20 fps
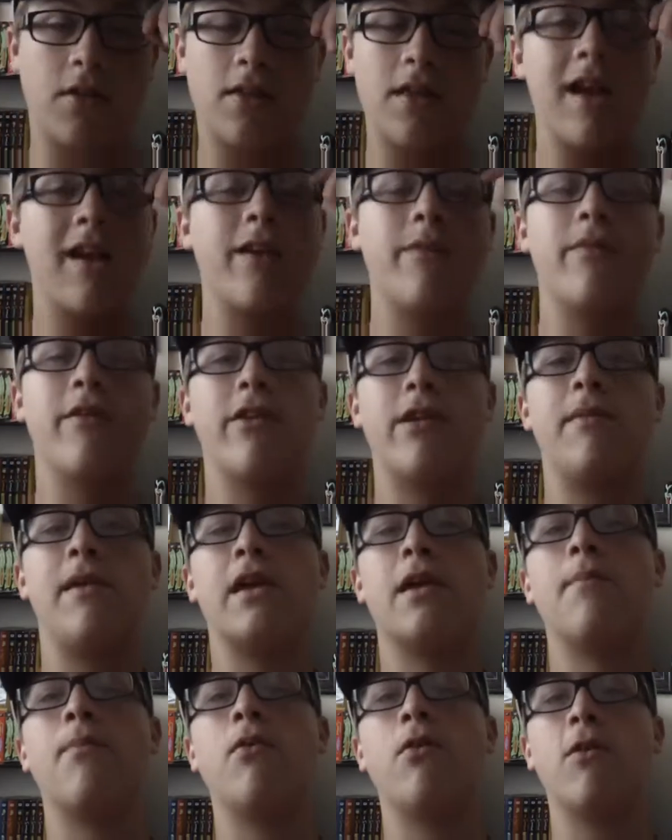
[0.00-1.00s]
Zack and Miri
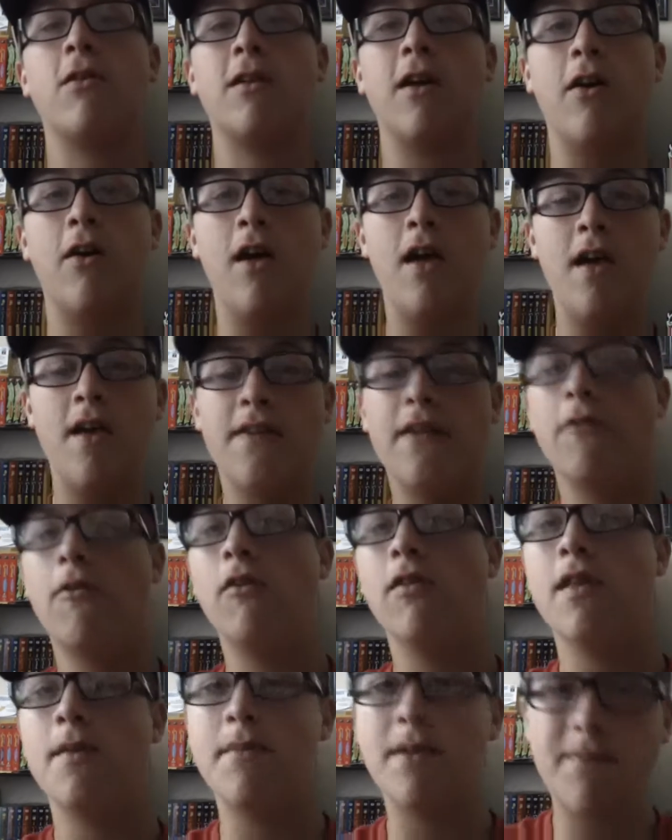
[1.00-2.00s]
make a porno. They
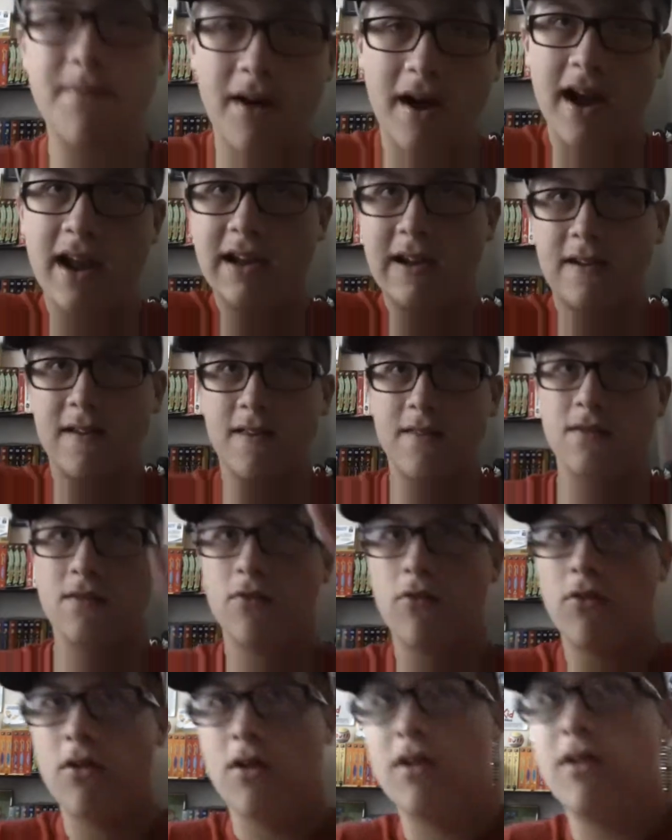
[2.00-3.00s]
won't let me buy it at a
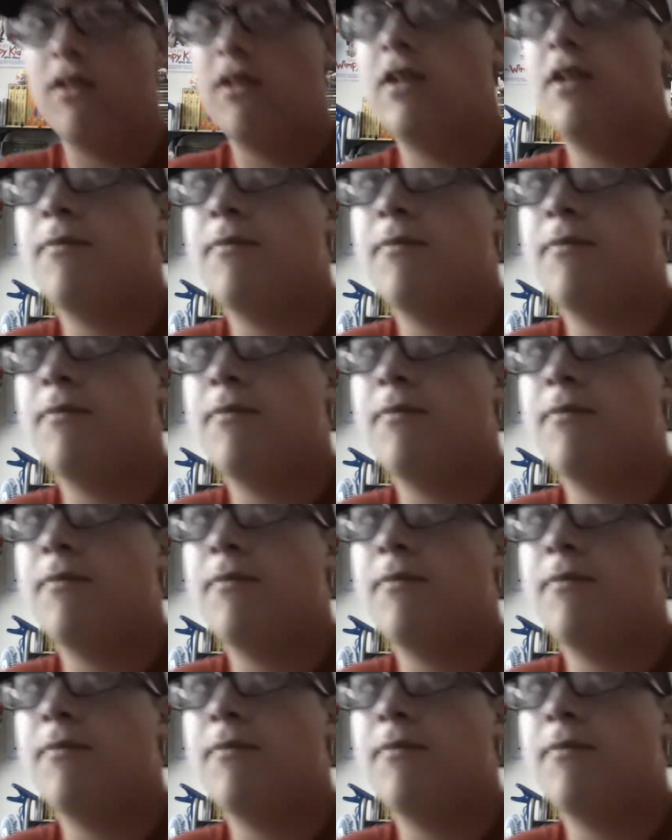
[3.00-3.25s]
store.